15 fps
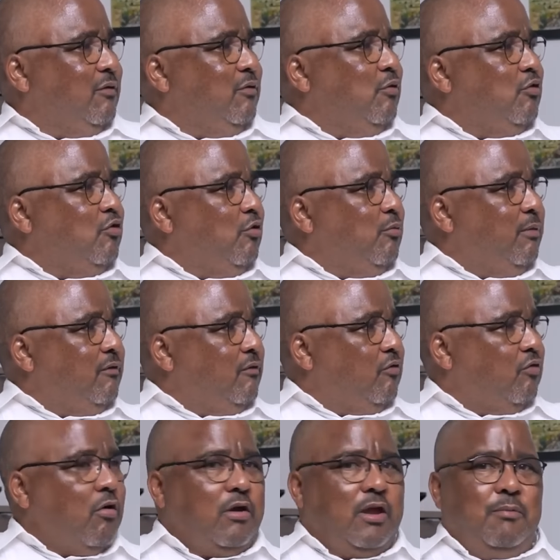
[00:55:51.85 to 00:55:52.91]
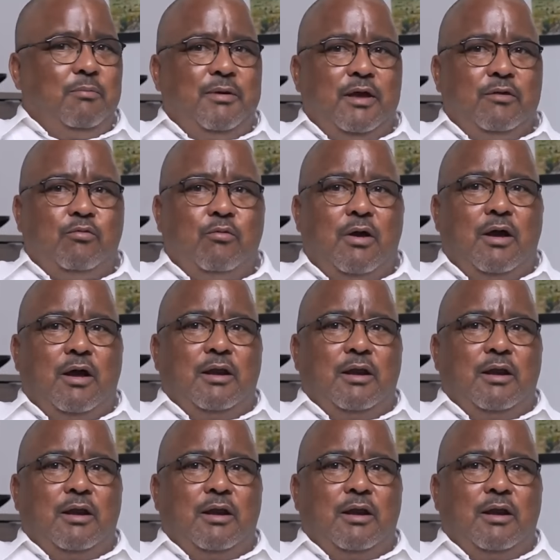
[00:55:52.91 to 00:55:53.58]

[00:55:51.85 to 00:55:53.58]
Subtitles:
You should be strong in Betwa,